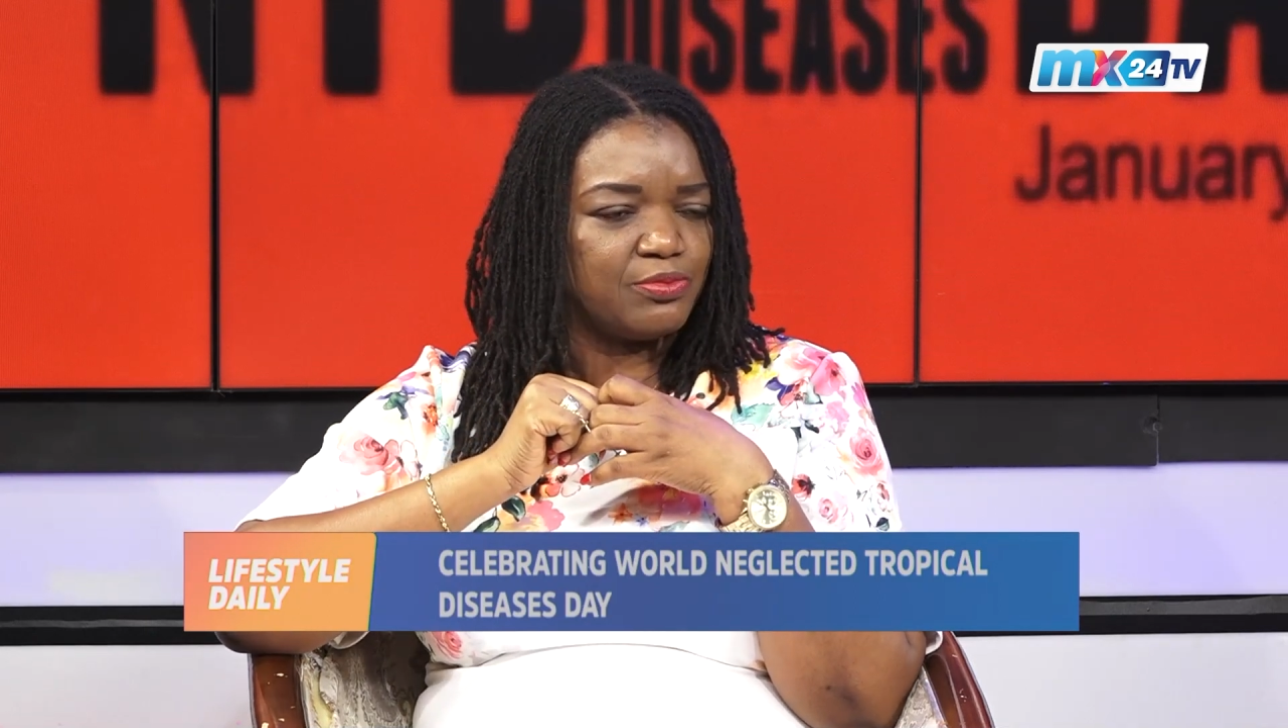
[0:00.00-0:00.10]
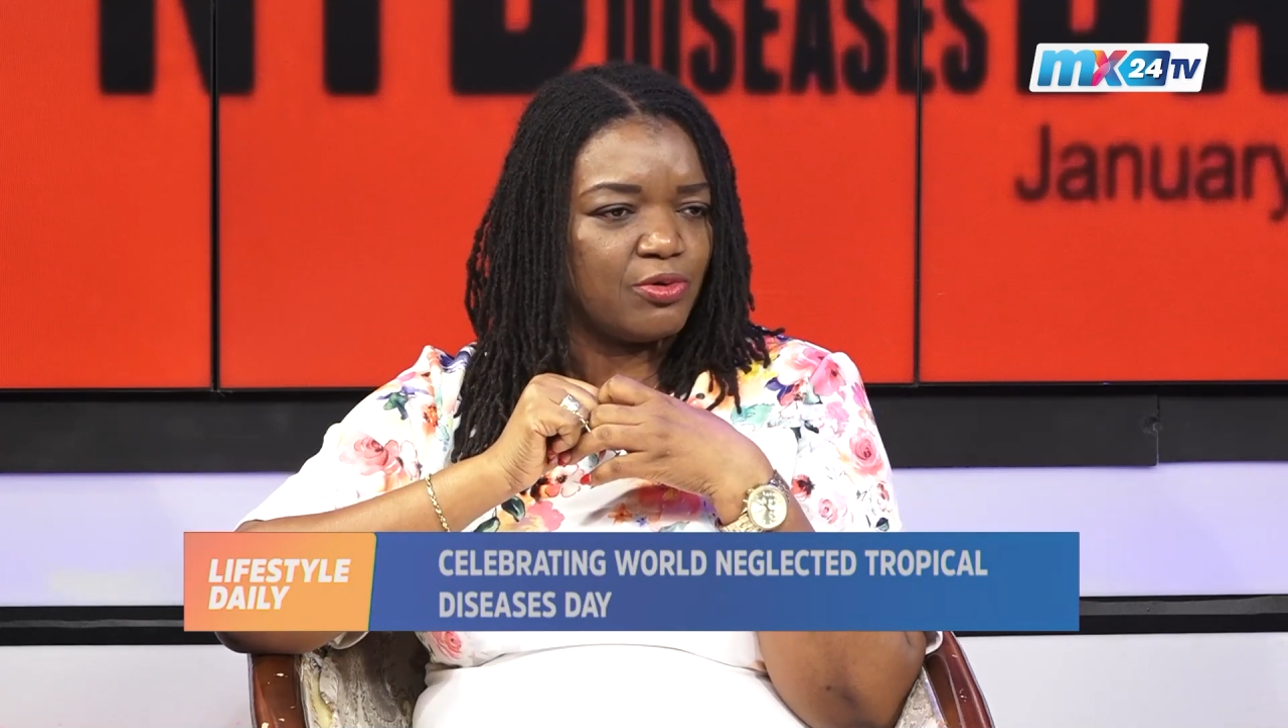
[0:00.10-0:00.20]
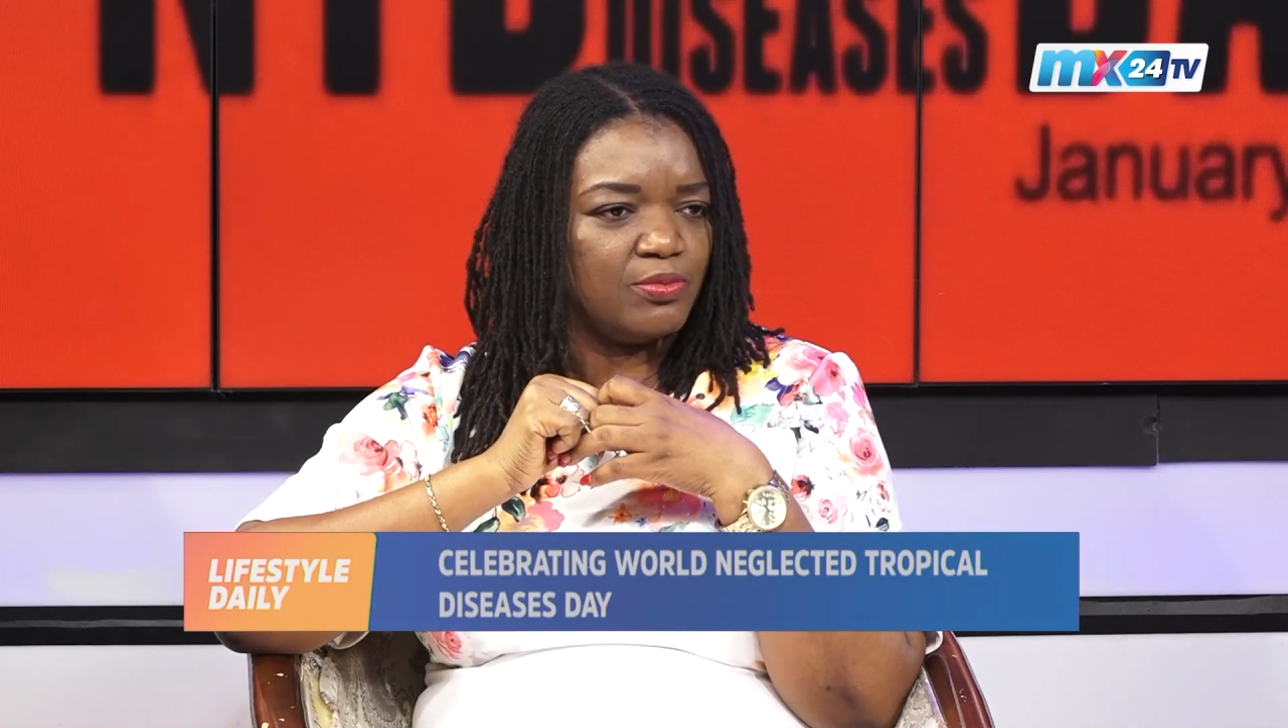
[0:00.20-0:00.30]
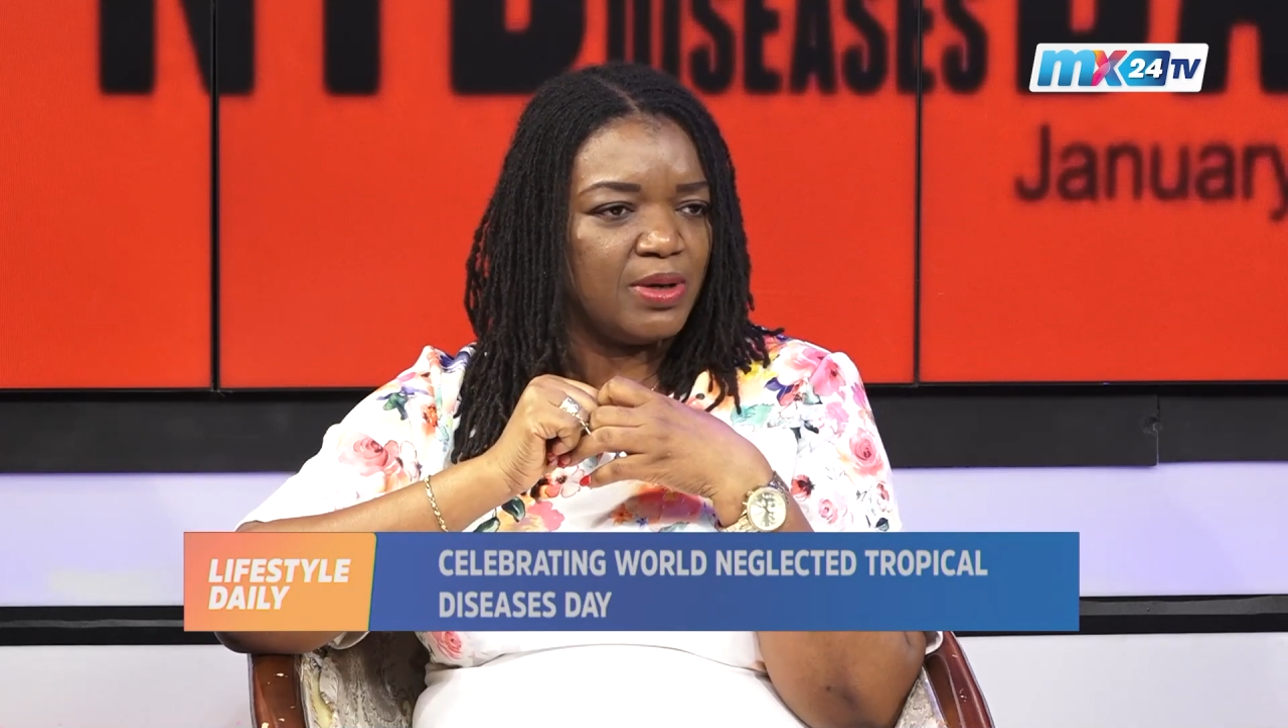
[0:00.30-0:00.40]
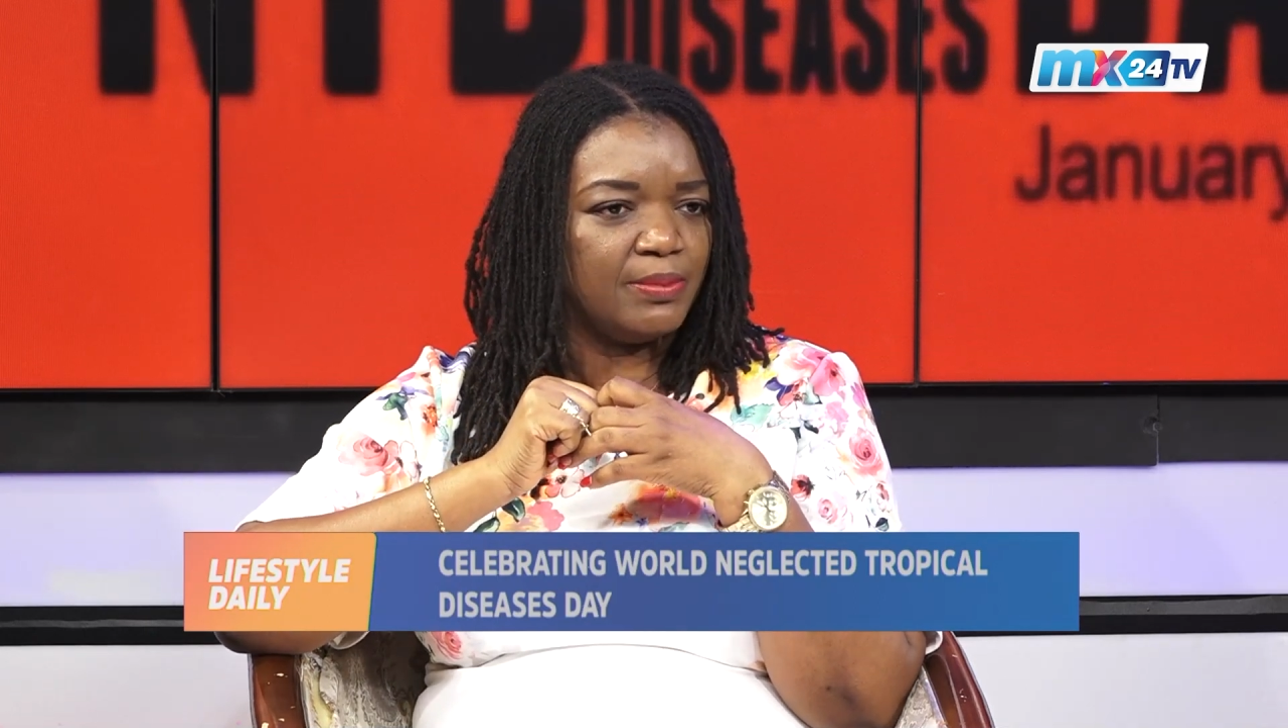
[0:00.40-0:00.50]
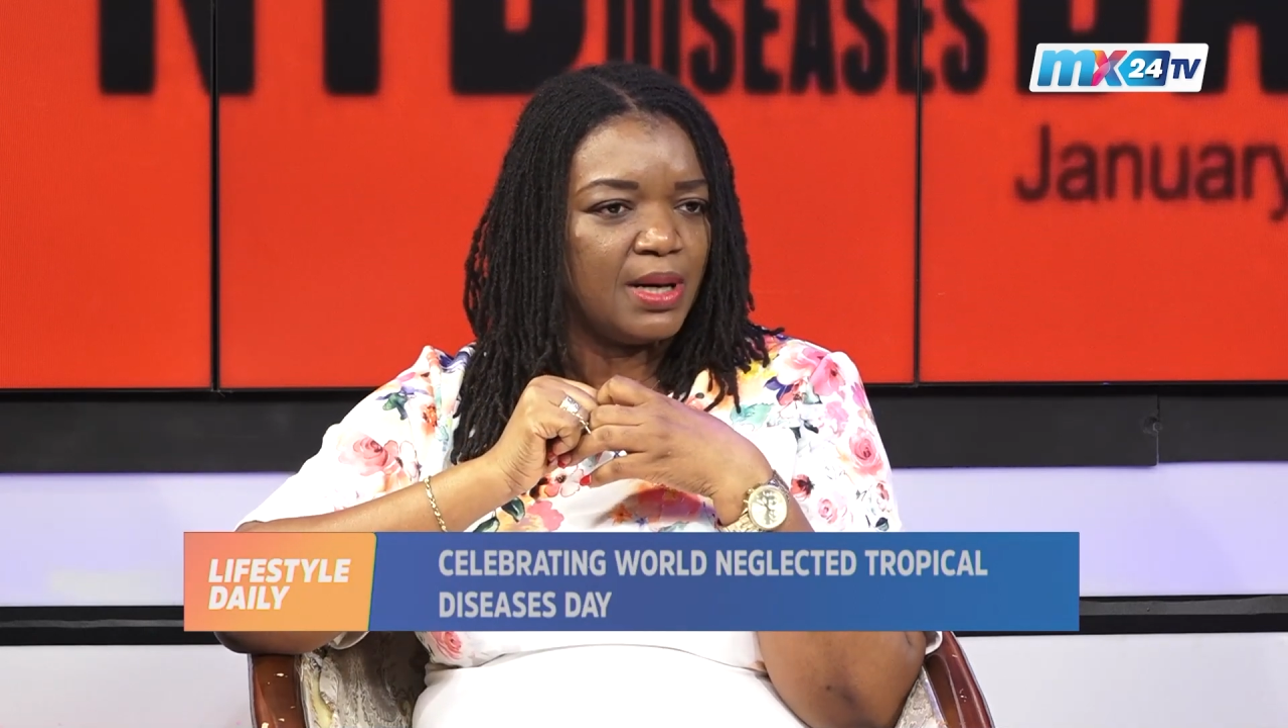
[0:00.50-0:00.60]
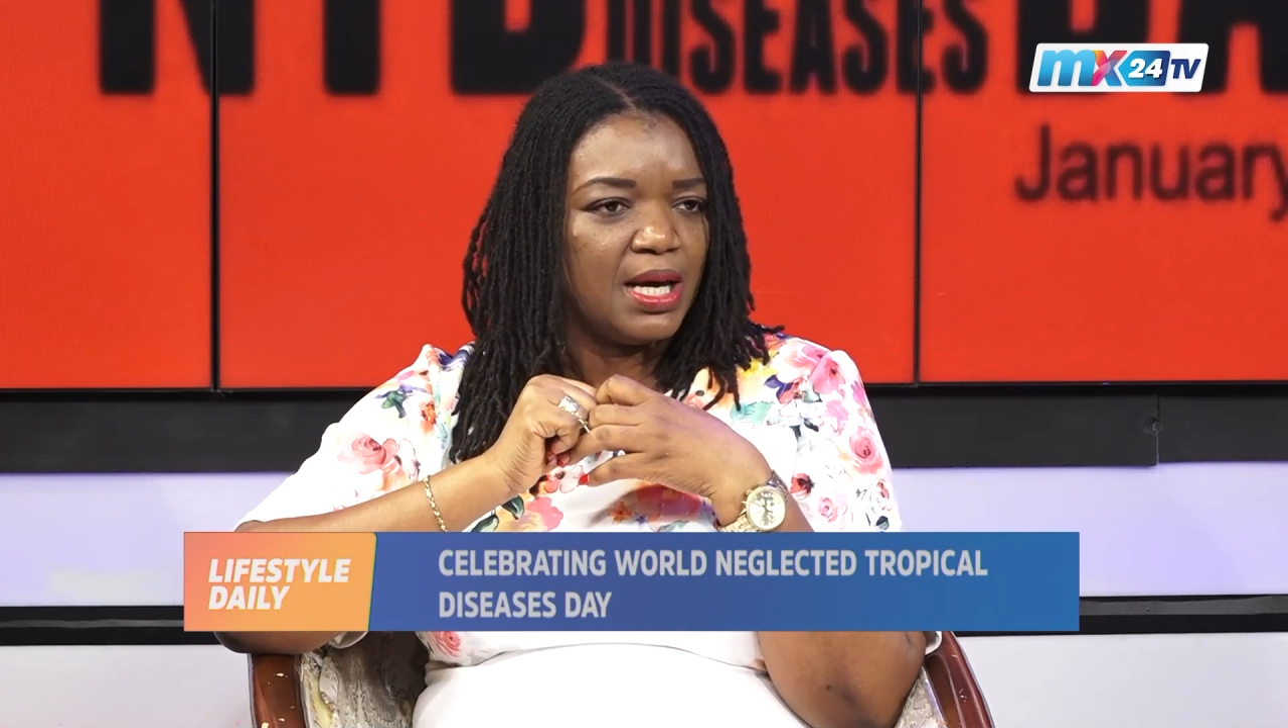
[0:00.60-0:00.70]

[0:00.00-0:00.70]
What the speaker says: problem.